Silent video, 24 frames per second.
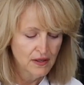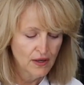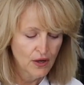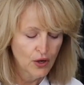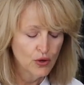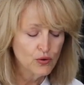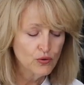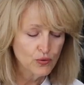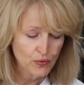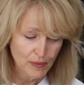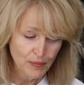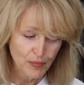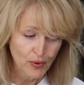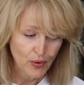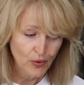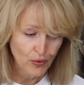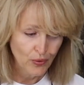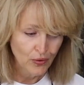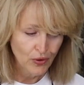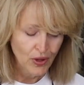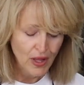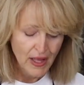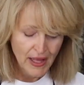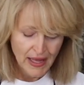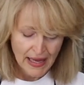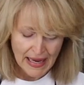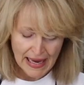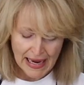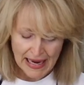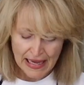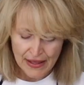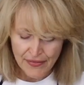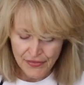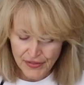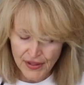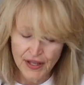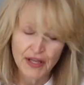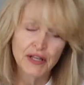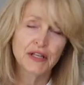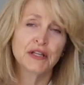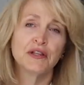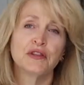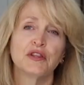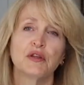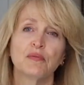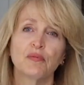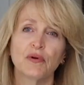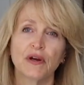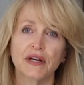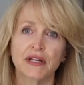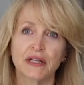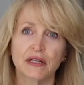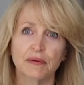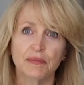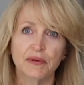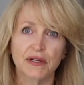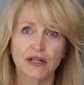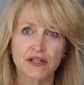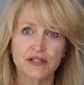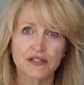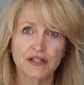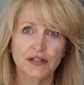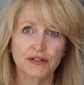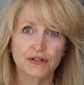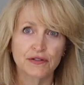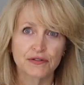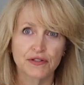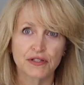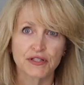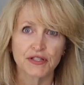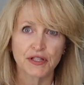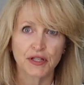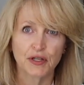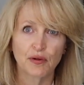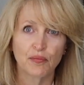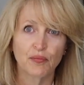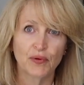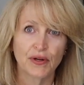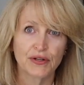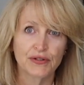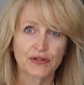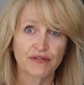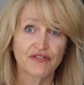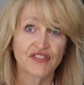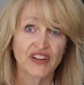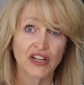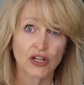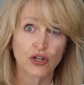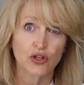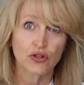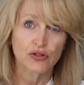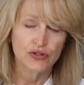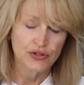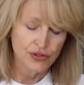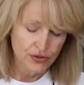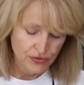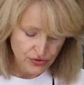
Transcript: okra bowl and then in the breading, because then you're just going to bread your fingers.